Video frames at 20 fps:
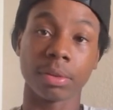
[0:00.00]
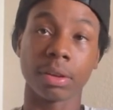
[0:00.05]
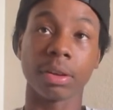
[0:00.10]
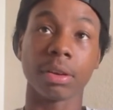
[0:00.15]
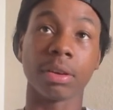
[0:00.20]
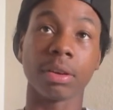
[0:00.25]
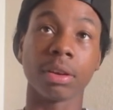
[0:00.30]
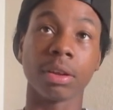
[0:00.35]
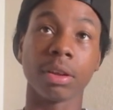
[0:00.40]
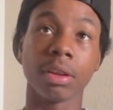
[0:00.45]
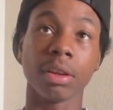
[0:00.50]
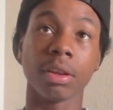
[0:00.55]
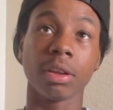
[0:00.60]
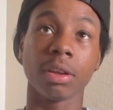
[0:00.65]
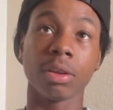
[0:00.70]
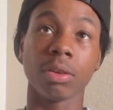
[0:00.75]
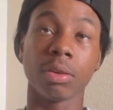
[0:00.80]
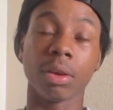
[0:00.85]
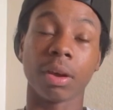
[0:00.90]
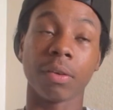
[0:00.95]
And
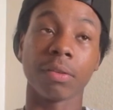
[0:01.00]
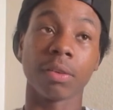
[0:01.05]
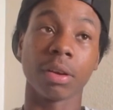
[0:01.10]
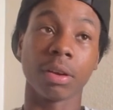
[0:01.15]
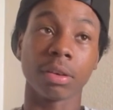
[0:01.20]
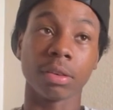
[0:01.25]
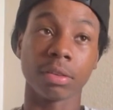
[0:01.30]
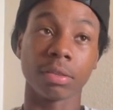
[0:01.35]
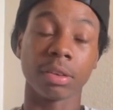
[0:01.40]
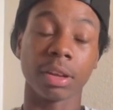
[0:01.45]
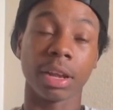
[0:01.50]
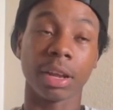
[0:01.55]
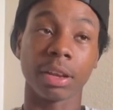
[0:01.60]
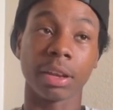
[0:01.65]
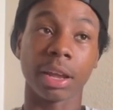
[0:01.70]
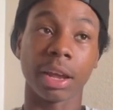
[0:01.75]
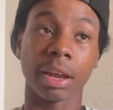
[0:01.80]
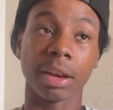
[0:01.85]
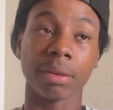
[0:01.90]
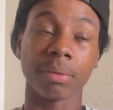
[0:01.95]
you have to understand
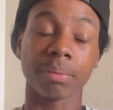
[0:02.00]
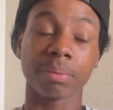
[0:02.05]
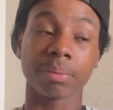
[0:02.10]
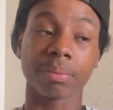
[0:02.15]
that